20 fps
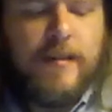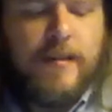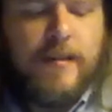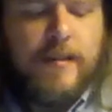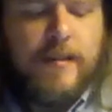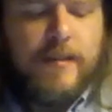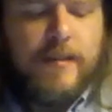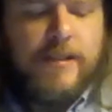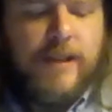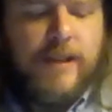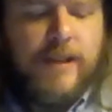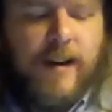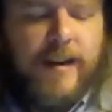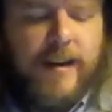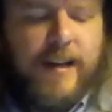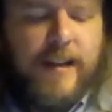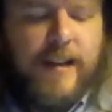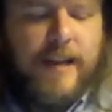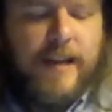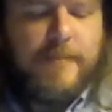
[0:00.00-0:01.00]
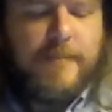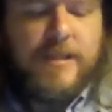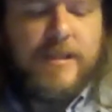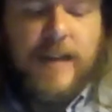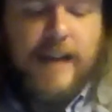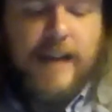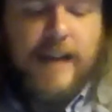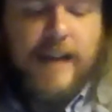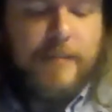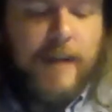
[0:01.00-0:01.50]
Starling claims
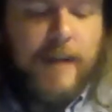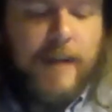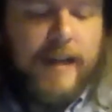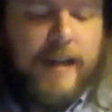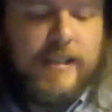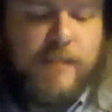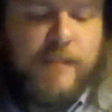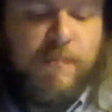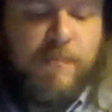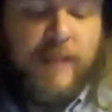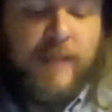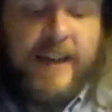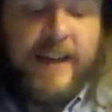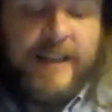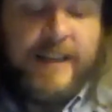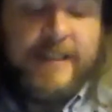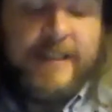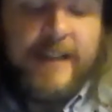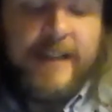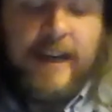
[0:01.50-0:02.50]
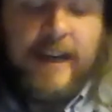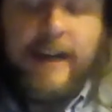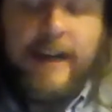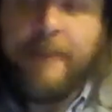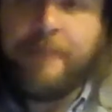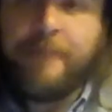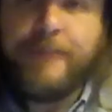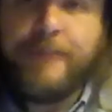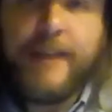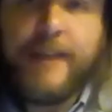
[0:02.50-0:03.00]
not to mind splitting
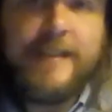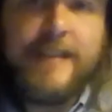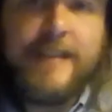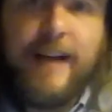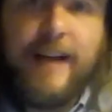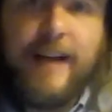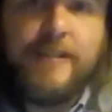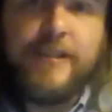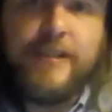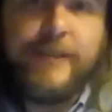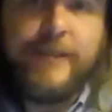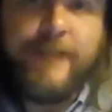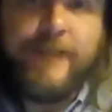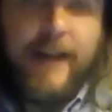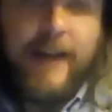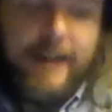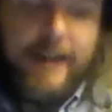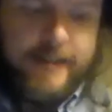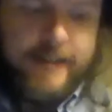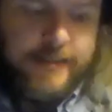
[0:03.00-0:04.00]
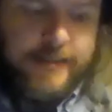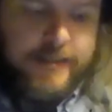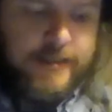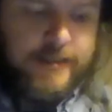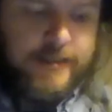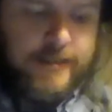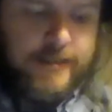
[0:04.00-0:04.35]
time. It sounds so violent.